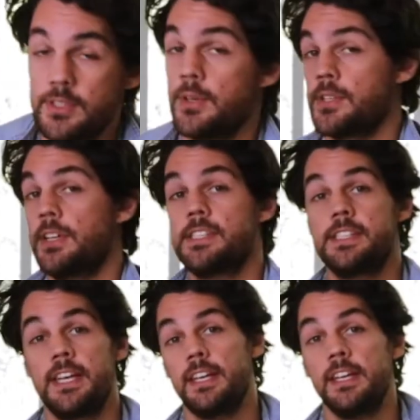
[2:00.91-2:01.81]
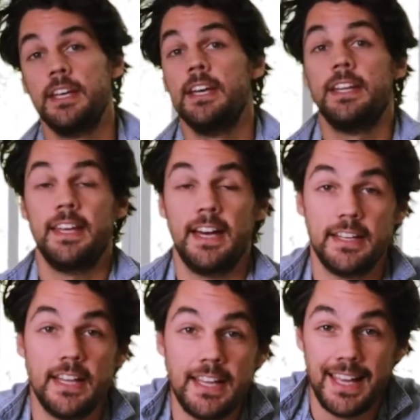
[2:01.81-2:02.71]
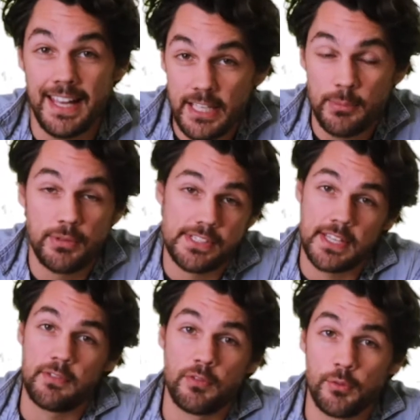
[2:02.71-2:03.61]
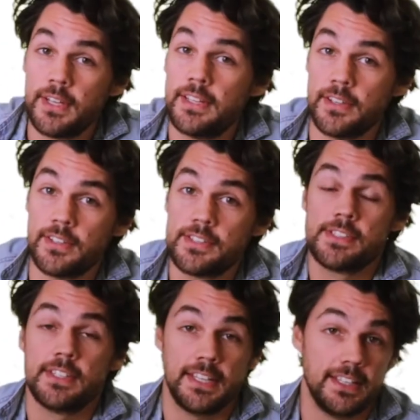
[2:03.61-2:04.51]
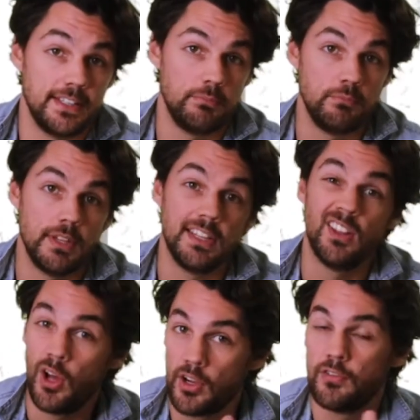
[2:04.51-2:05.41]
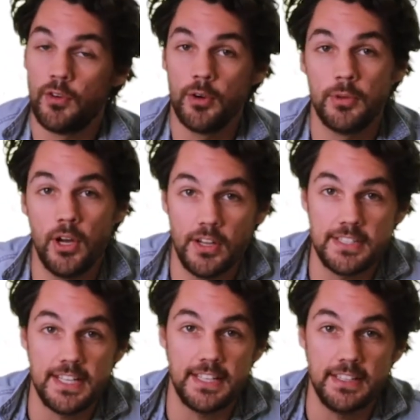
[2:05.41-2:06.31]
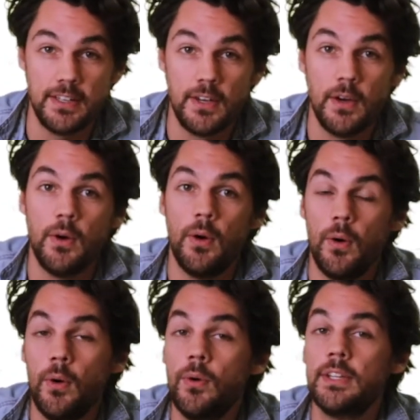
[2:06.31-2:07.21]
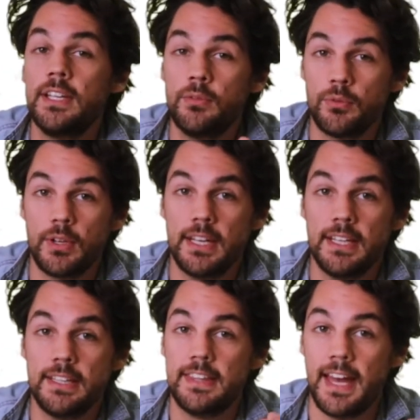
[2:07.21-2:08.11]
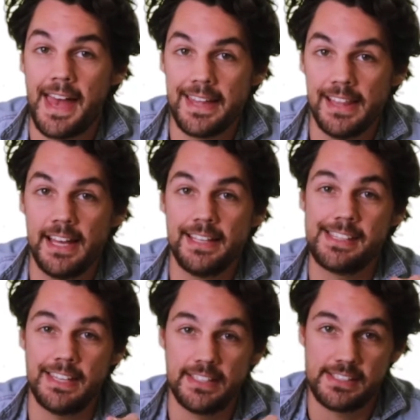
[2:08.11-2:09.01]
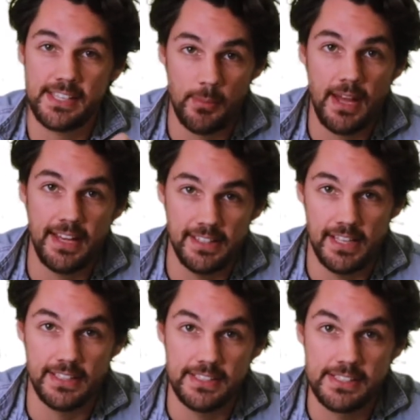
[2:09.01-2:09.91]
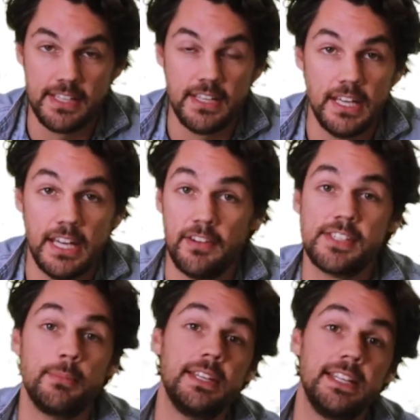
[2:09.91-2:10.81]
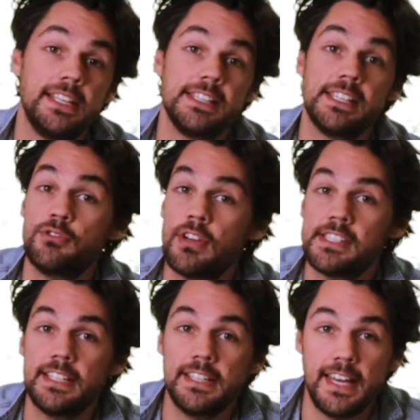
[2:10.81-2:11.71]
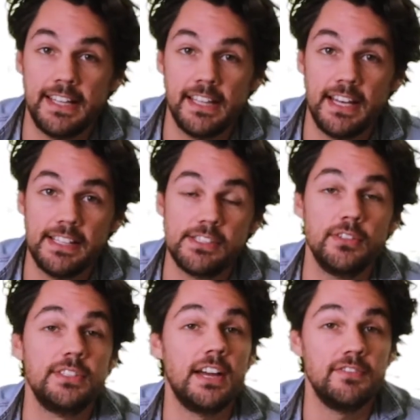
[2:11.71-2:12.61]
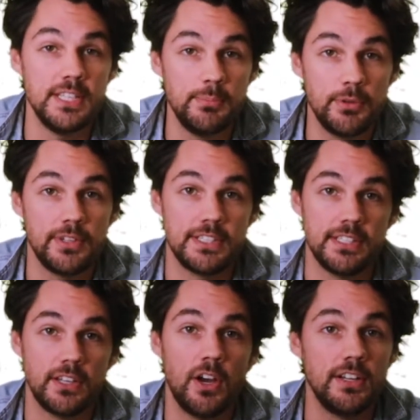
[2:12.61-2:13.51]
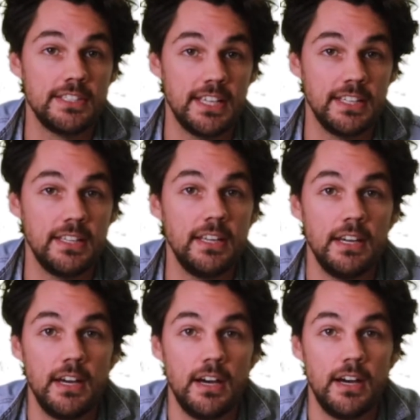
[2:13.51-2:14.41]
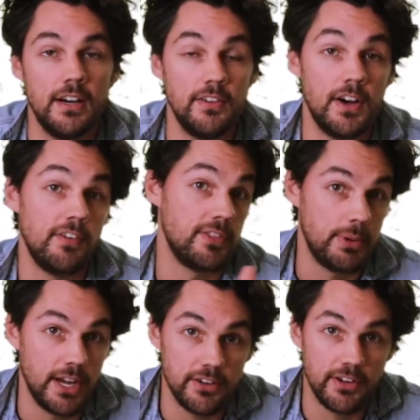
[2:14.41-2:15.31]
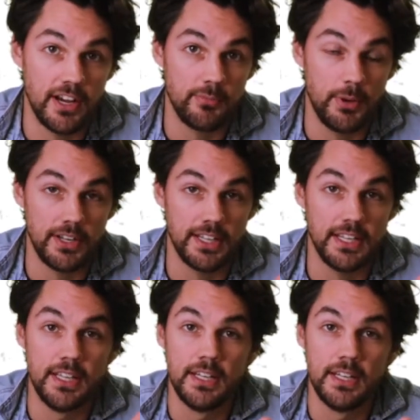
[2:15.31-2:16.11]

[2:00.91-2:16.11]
She goes on to state that 80% of readers in long form content only read the headlines and sub-headlines. If something is interesting in the headlines, they'll dive deeper into the content of the paragraph body.